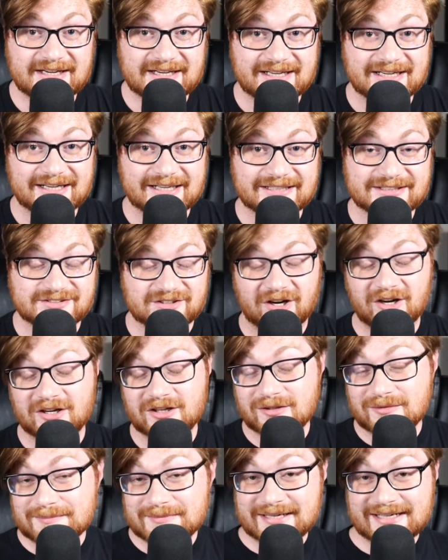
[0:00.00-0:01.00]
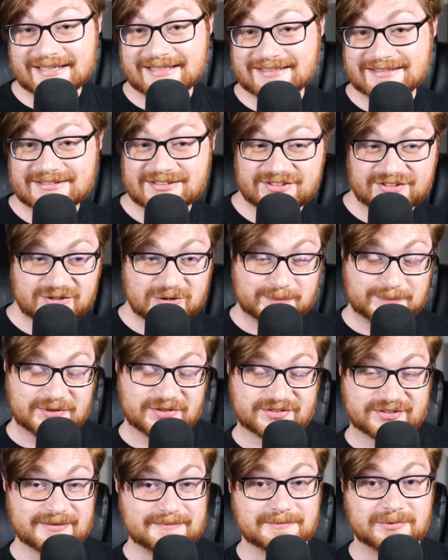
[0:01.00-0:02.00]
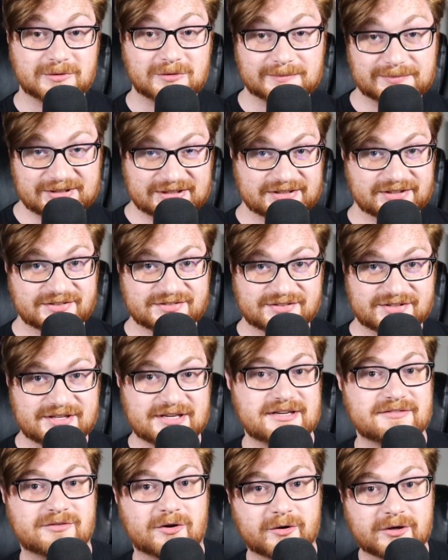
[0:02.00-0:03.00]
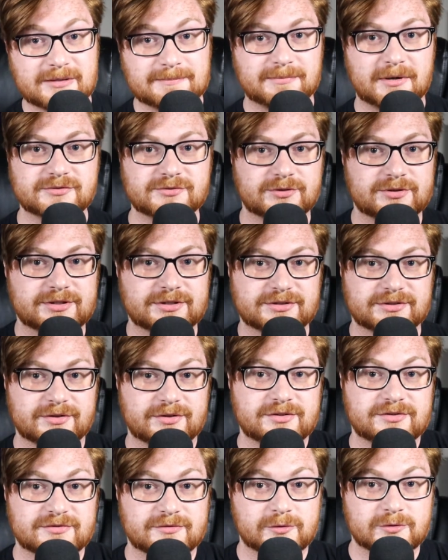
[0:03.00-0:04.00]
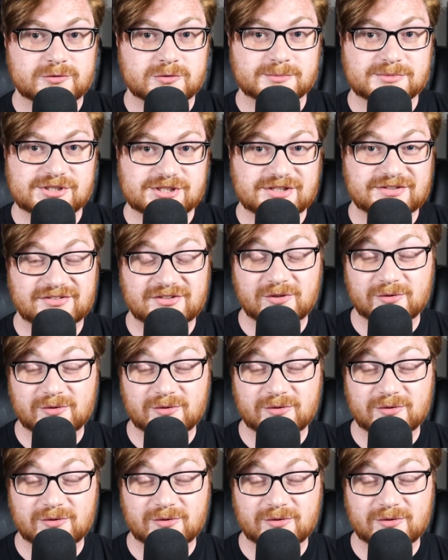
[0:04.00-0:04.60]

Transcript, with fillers: Uh, it's all made super simple because they've already bundled it into these virtual machines.